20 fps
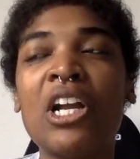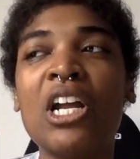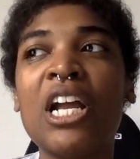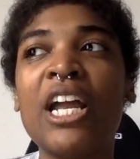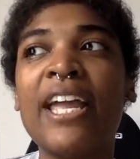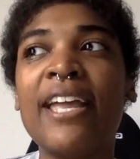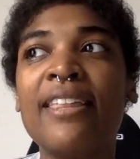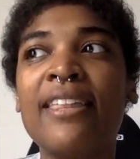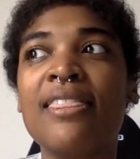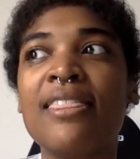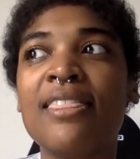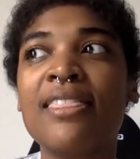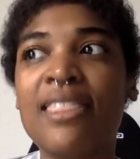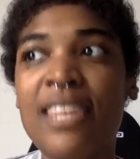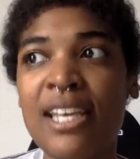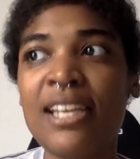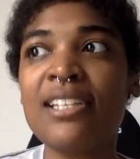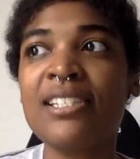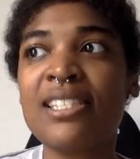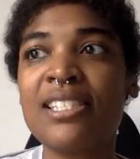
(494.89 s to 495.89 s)
in
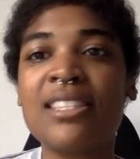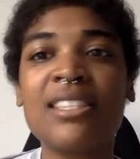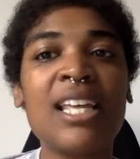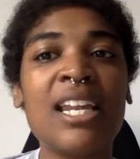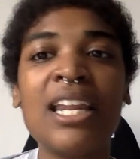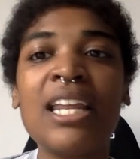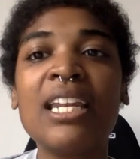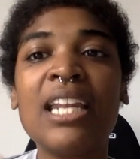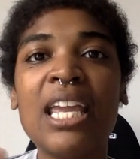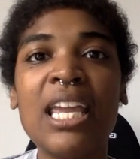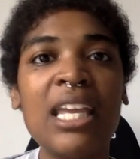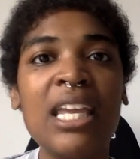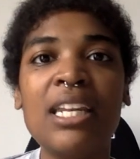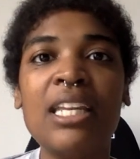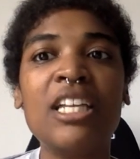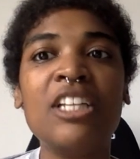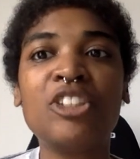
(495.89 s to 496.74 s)
this than in any